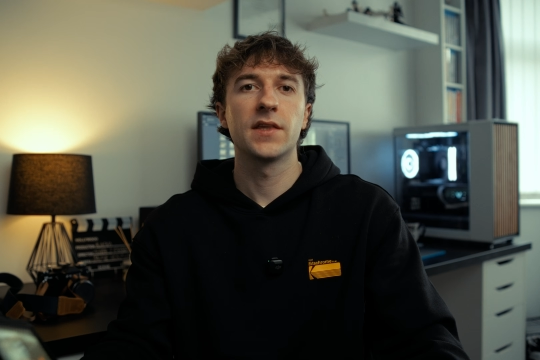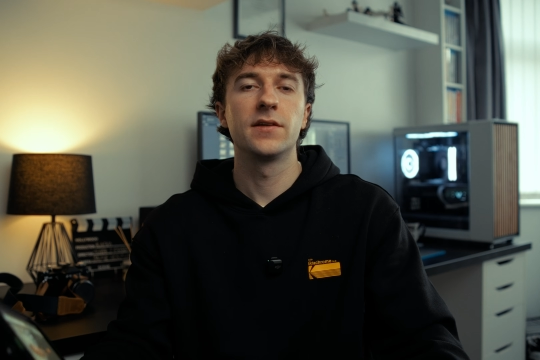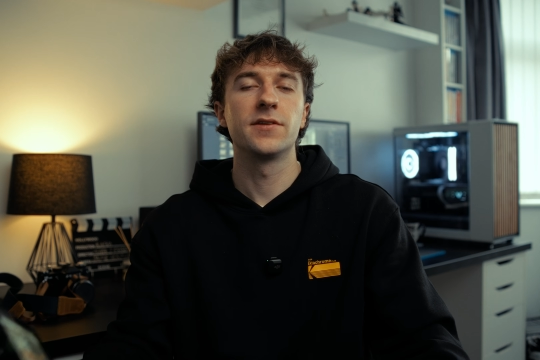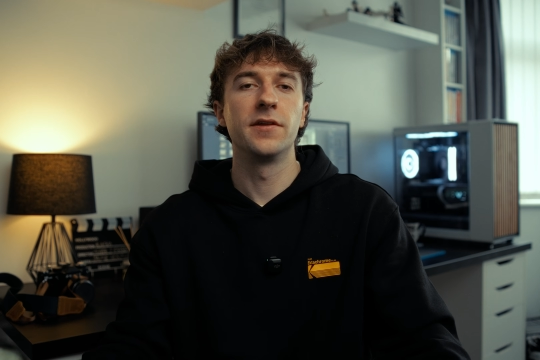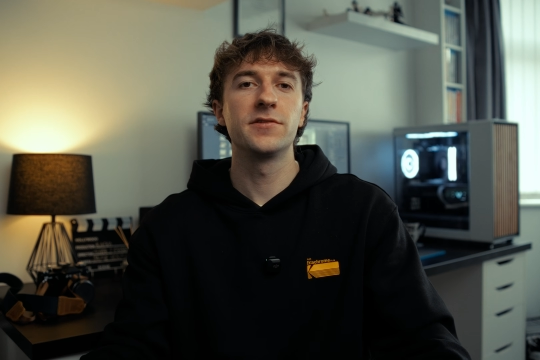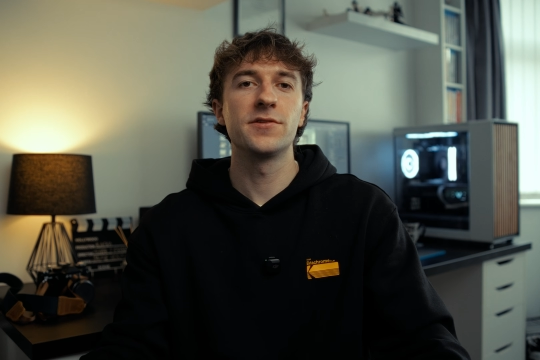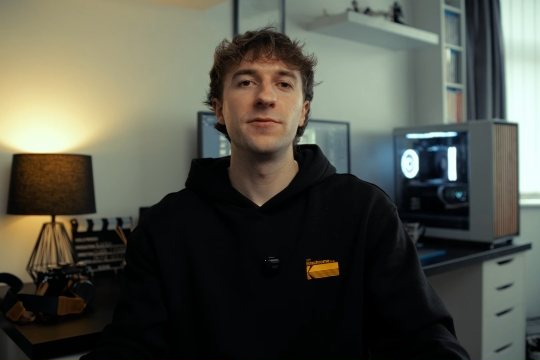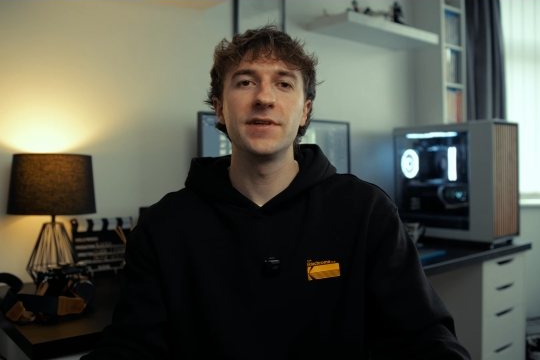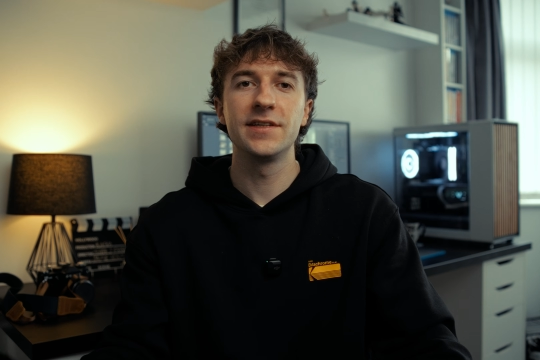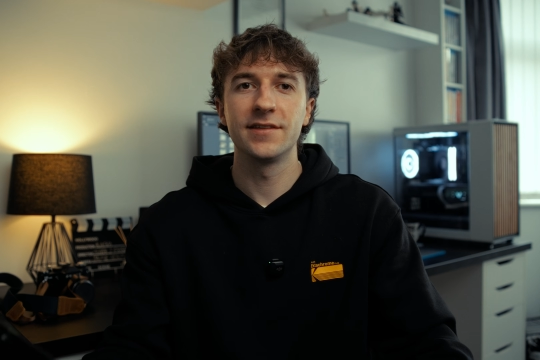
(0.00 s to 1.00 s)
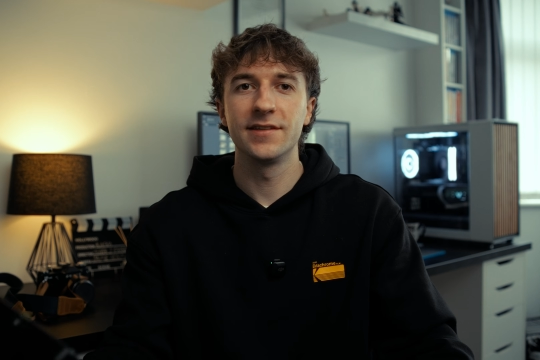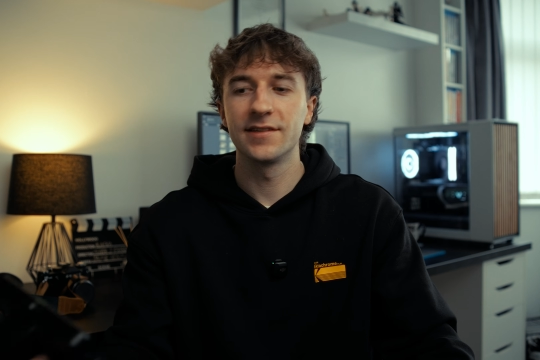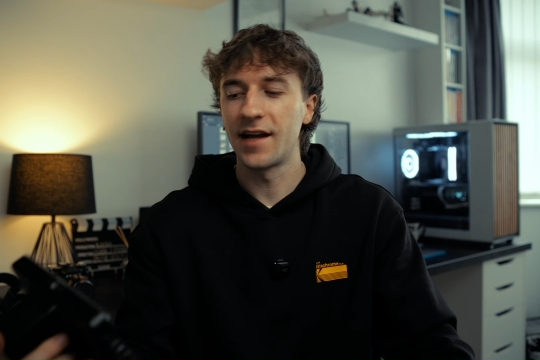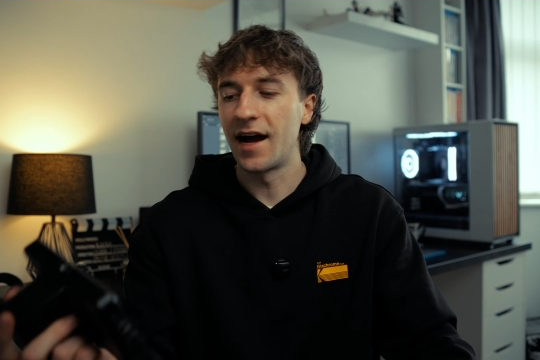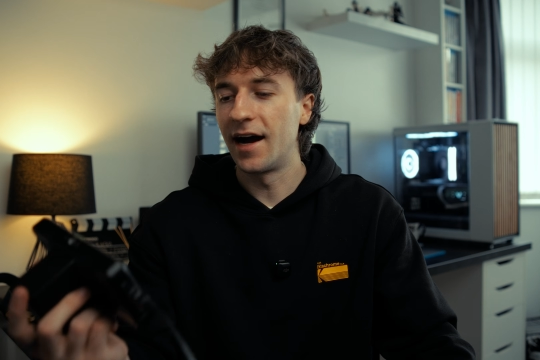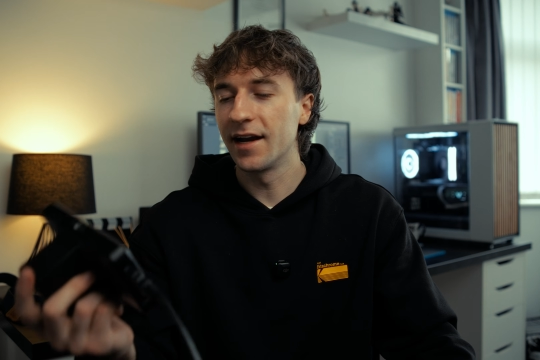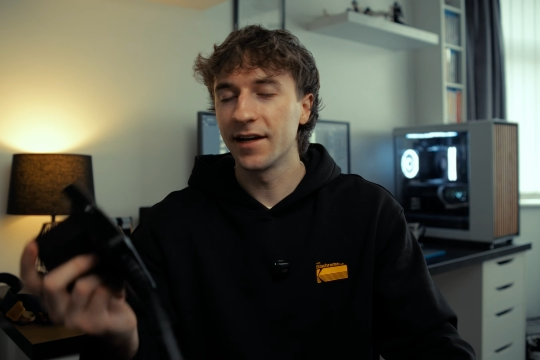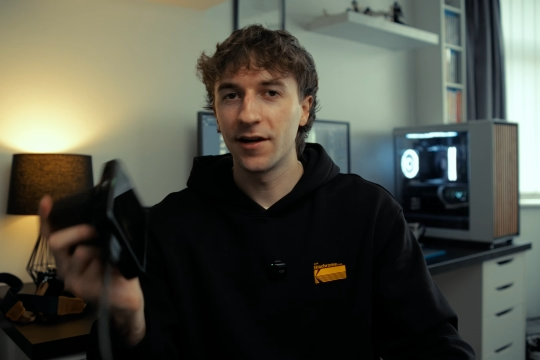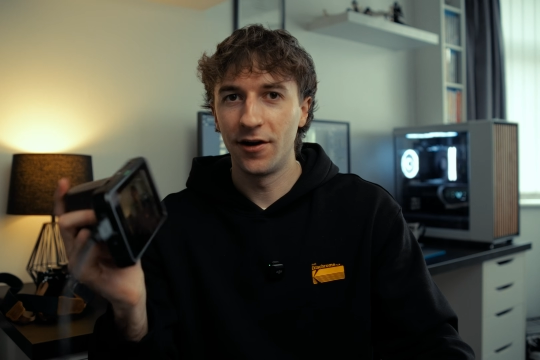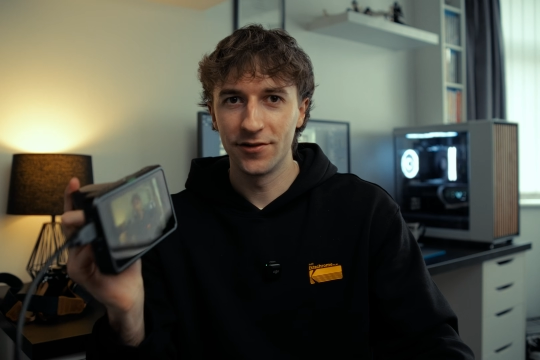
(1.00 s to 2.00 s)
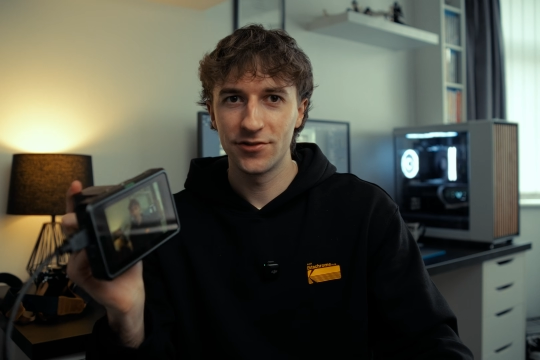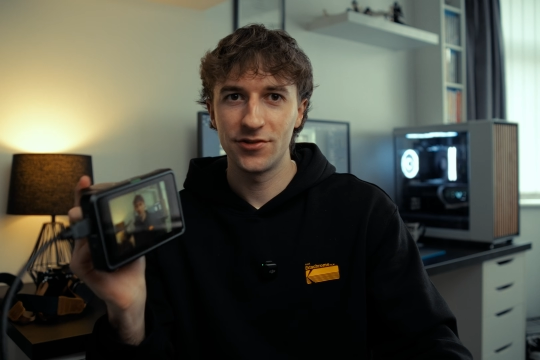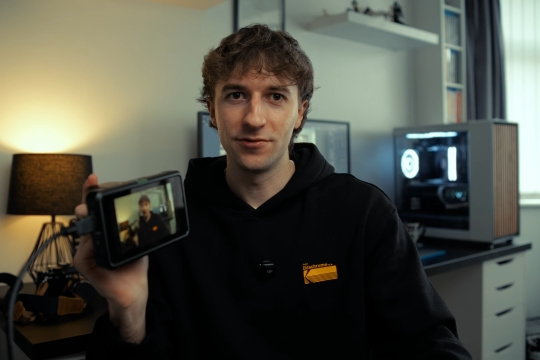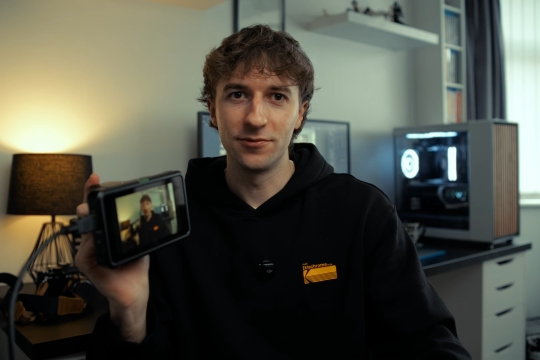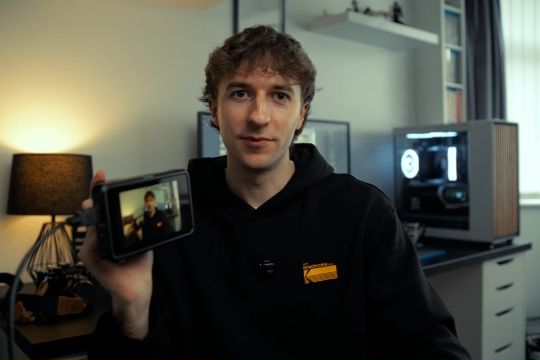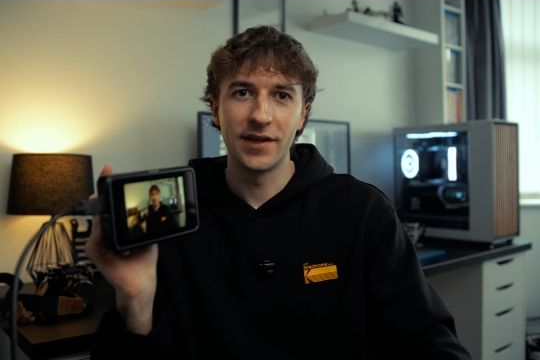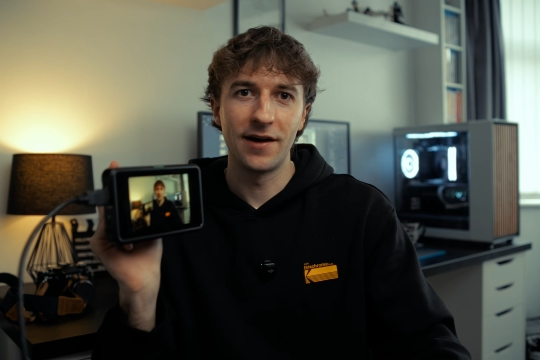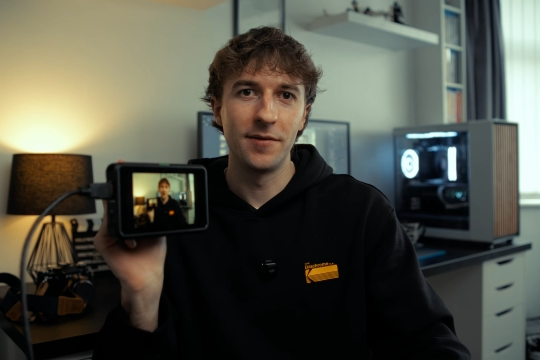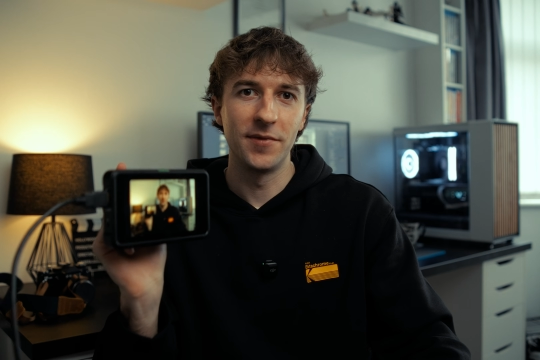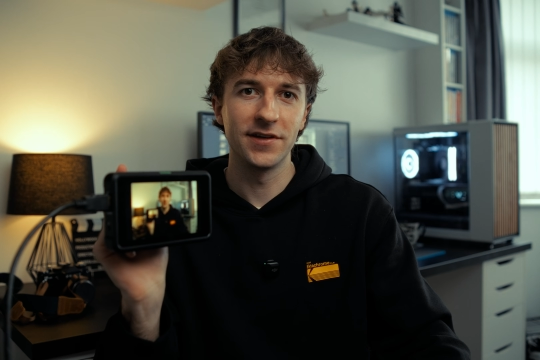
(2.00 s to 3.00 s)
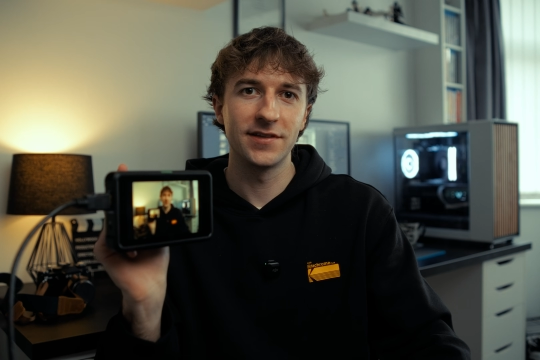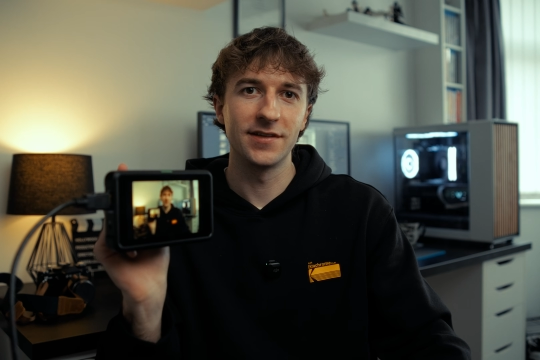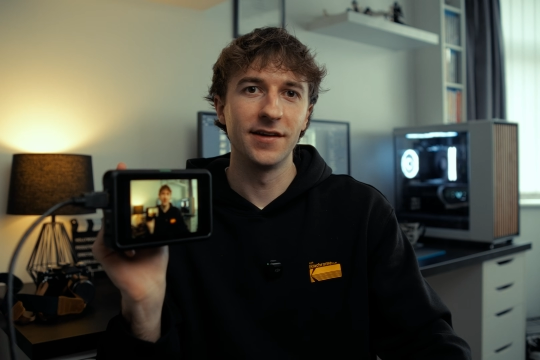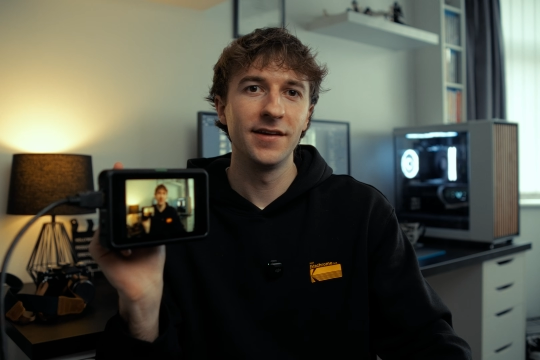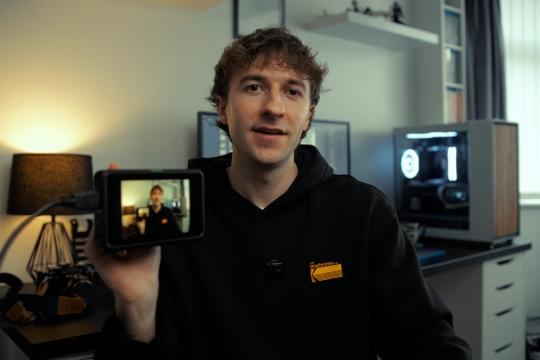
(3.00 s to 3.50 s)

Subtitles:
So those are the reasons I can't shoot without a monitor.